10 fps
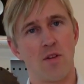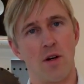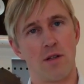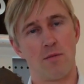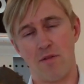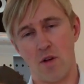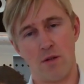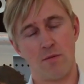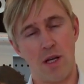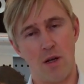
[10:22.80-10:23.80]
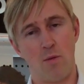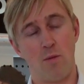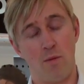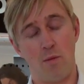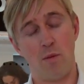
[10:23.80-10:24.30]
We've got
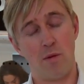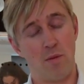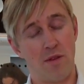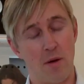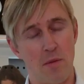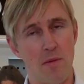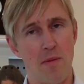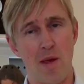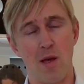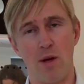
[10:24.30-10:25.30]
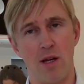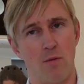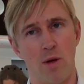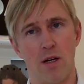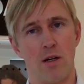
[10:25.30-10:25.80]
with
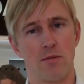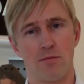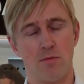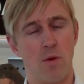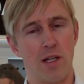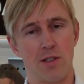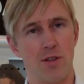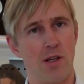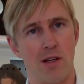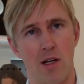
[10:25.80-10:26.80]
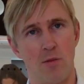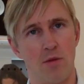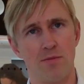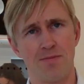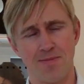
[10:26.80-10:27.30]
WPP we are well and truly
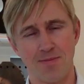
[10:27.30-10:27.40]
global.